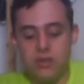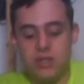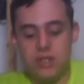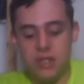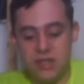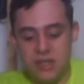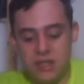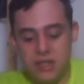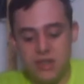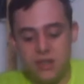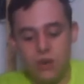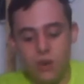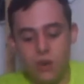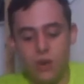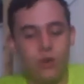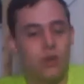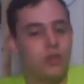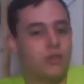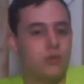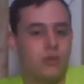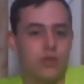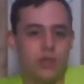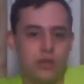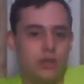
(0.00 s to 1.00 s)
to 0 or
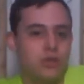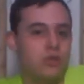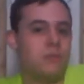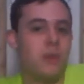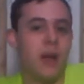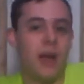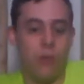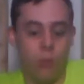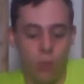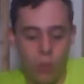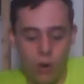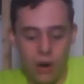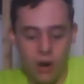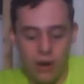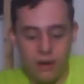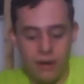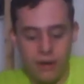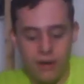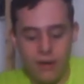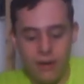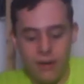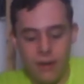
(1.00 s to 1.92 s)
it's reduced by 1.